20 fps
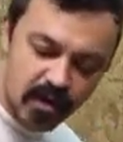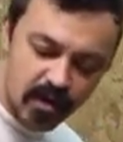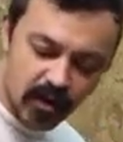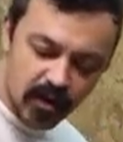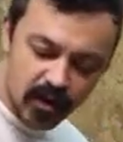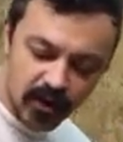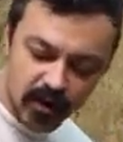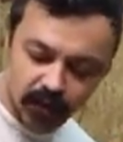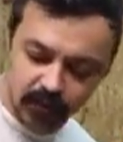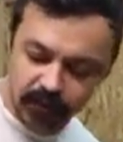
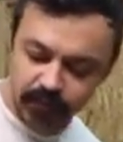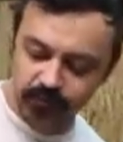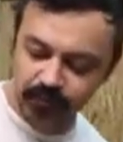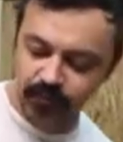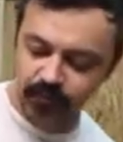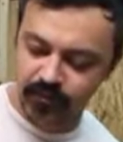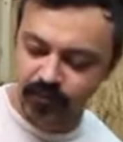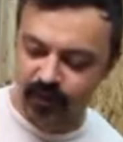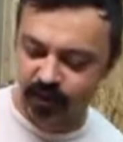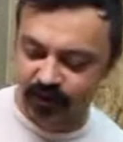
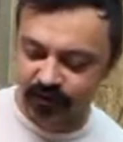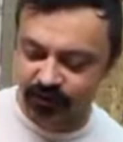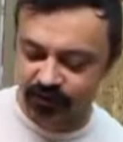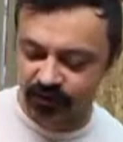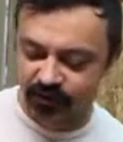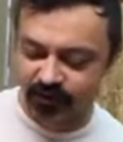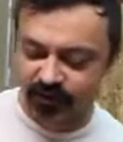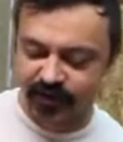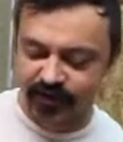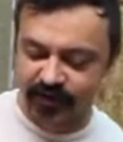And so
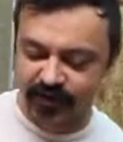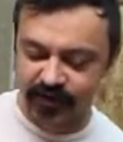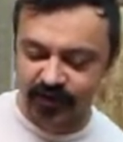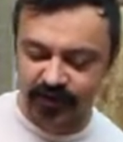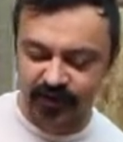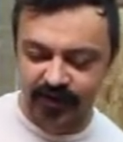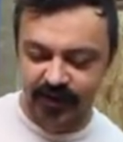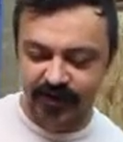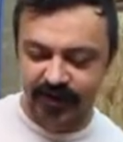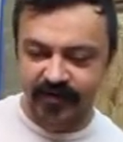until I get to that
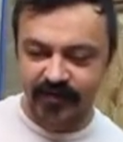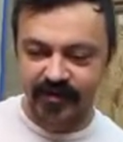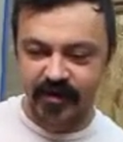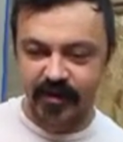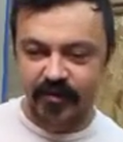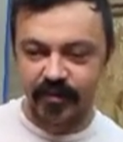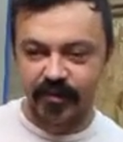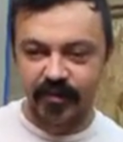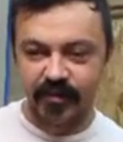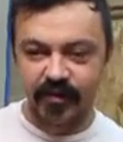last
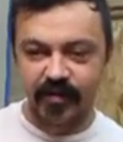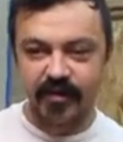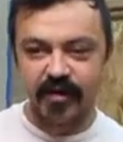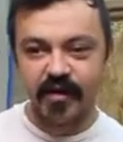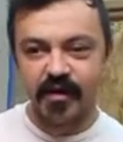step, then